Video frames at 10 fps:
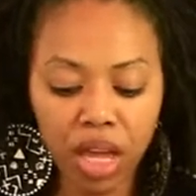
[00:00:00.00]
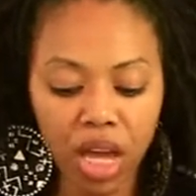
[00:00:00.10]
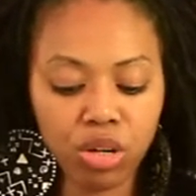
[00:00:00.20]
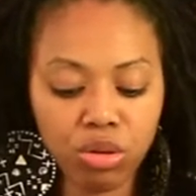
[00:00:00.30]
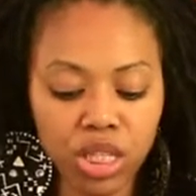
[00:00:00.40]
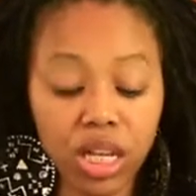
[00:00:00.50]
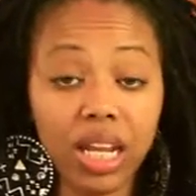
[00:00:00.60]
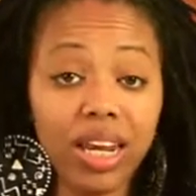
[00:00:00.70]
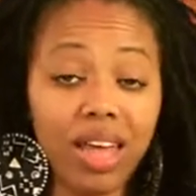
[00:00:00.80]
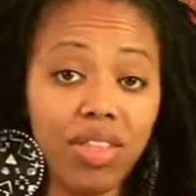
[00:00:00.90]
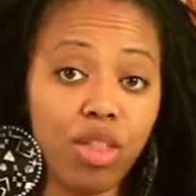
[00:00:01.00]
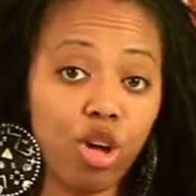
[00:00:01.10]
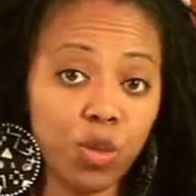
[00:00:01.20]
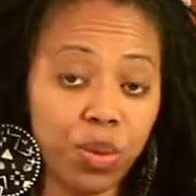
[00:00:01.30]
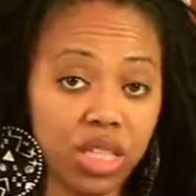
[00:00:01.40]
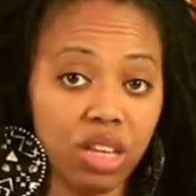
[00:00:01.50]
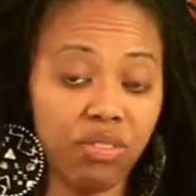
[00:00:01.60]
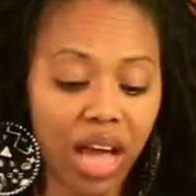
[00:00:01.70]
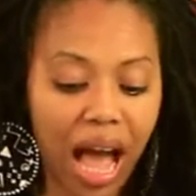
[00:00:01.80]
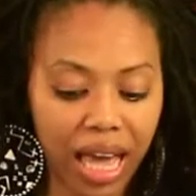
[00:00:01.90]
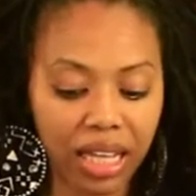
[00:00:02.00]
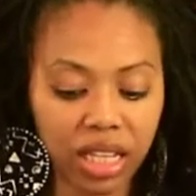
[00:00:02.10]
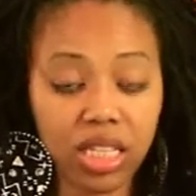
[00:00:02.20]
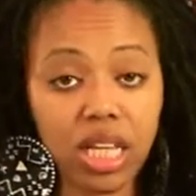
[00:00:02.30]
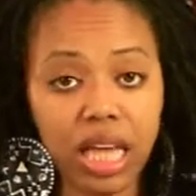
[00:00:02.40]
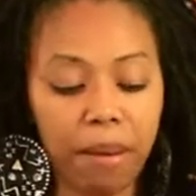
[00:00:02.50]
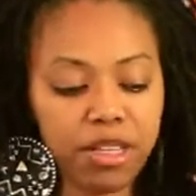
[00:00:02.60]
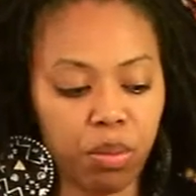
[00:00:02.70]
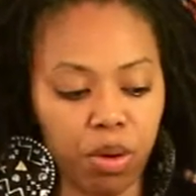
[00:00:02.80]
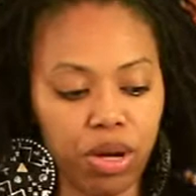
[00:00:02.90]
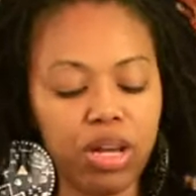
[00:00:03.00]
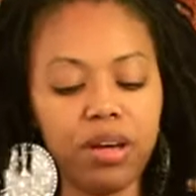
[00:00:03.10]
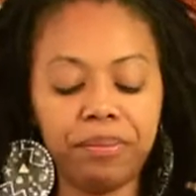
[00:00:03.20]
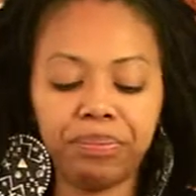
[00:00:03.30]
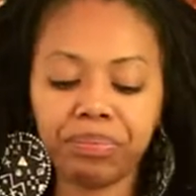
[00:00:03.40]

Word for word: and New Zealand and then those Pacific islands. That's how it's broken up